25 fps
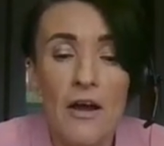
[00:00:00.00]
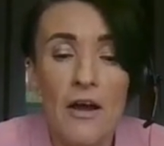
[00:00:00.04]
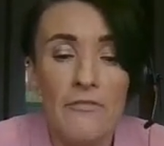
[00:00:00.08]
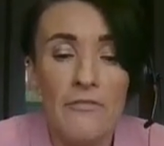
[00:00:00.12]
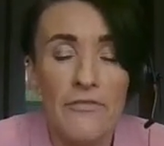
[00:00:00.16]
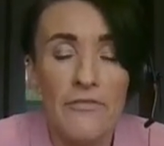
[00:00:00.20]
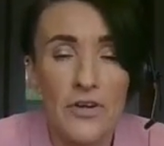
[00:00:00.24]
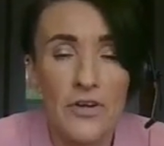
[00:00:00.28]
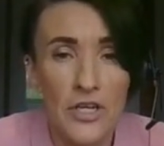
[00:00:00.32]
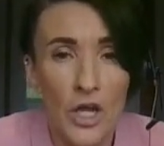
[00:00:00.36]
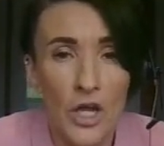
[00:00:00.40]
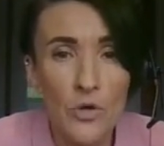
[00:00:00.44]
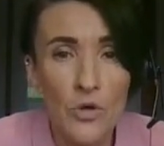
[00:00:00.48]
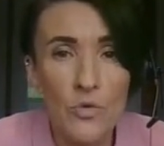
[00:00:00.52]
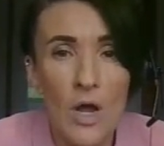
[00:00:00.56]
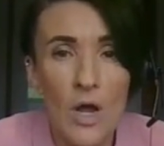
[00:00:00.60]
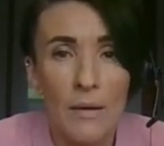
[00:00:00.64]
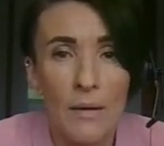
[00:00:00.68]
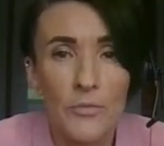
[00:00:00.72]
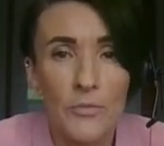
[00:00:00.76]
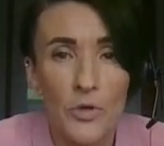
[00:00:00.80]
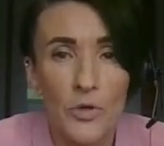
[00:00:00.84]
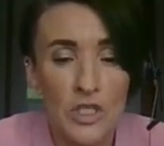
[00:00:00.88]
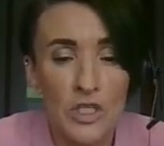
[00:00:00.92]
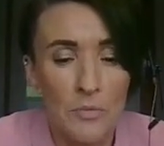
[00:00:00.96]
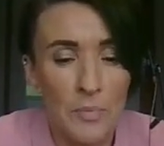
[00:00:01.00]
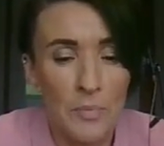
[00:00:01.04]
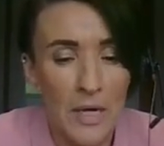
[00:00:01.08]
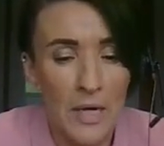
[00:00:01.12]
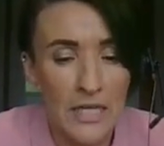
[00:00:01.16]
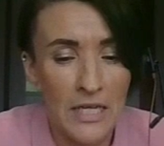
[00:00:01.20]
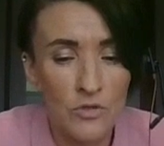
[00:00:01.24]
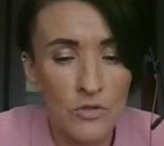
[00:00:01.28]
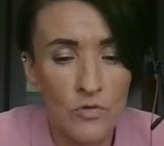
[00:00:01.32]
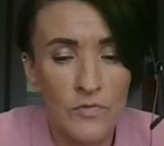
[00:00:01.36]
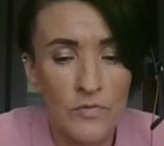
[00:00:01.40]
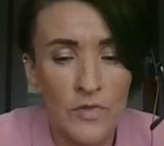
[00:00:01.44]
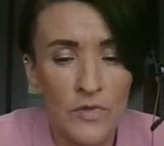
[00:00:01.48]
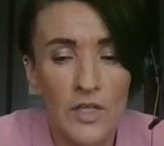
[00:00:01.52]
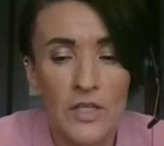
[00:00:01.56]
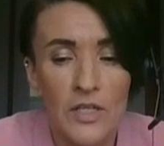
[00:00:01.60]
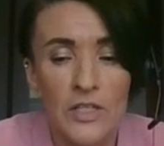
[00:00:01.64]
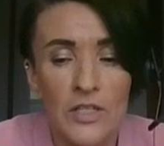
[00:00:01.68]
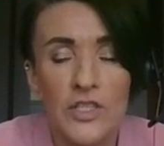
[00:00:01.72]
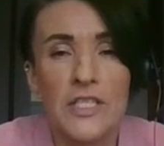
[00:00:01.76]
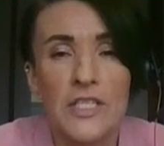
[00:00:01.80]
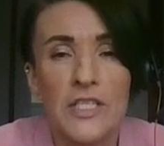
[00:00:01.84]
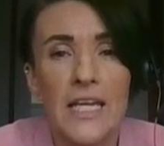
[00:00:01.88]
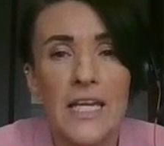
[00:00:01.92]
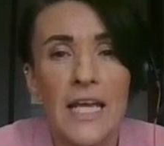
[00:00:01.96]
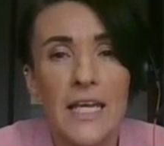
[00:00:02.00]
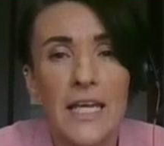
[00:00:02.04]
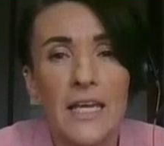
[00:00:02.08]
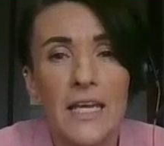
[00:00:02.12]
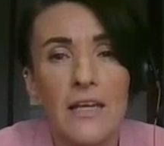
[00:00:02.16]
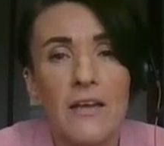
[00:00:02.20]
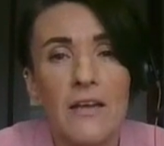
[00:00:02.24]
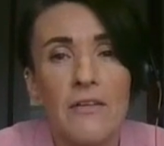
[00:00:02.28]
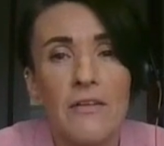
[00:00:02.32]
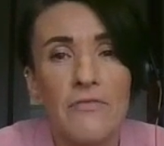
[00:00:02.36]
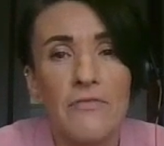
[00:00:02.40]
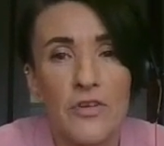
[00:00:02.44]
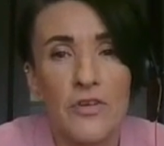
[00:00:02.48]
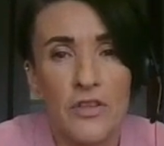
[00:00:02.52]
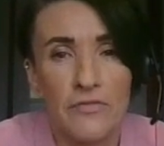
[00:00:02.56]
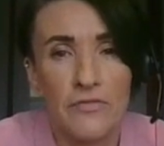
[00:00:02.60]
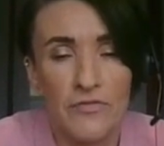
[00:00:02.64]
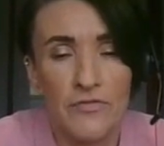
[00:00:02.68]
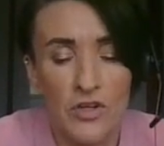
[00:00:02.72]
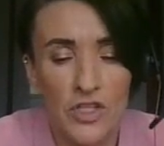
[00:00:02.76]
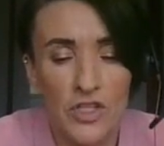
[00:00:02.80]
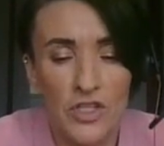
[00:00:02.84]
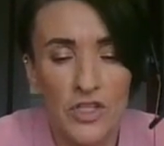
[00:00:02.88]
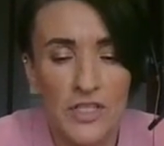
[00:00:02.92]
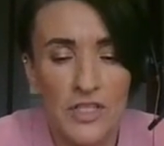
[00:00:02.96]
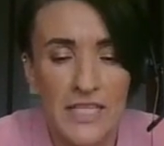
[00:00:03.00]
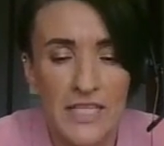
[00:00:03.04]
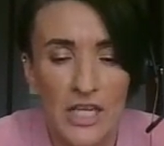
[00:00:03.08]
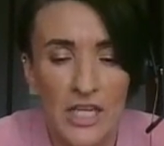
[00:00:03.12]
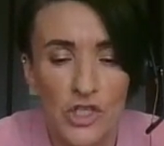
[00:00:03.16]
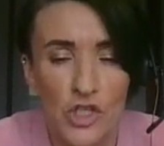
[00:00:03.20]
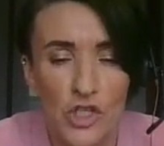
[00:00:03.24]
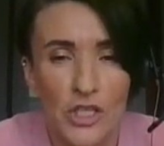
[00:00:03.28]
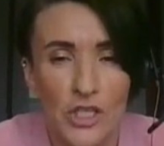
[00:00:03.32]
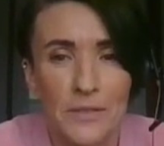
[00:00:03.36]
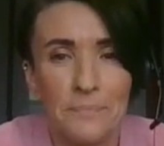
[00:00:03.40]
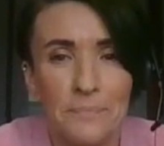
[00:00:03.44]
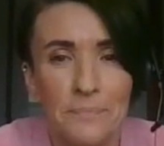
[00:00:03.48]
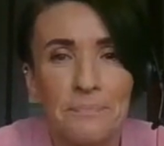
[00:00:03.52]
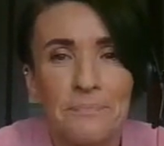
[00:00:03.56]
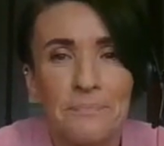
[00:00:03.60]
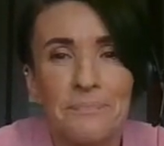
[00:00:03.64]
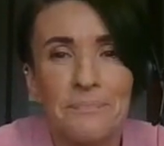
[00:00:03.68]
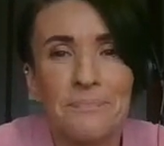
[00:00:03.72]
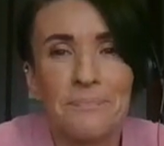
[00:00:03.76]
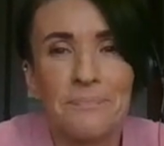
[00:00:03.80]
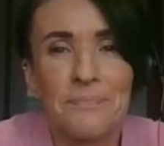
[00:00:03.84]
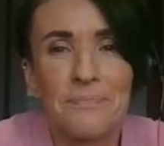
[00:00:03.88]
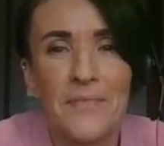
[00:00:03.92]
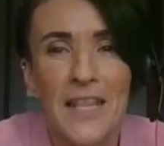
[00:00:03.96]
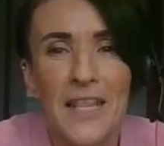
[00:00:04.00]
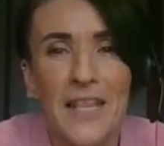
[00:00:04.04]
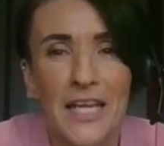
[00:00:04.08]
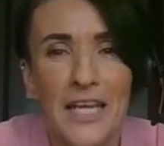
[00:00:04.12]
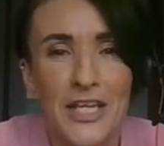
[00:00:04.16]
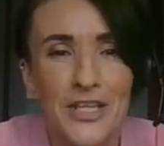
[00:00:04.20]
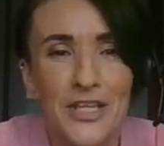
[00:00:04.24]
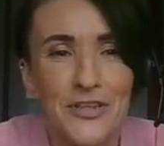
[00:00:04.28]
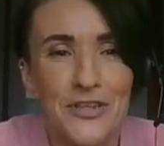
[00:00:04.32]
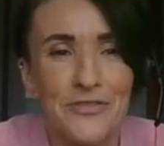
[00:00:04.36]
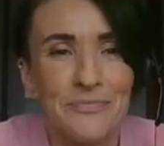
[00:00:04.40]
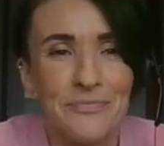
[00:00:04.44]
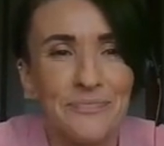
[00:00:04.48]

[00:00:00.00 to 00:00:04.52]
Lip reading: For now, I'm going to pass over to Nick for the first session. Thank you.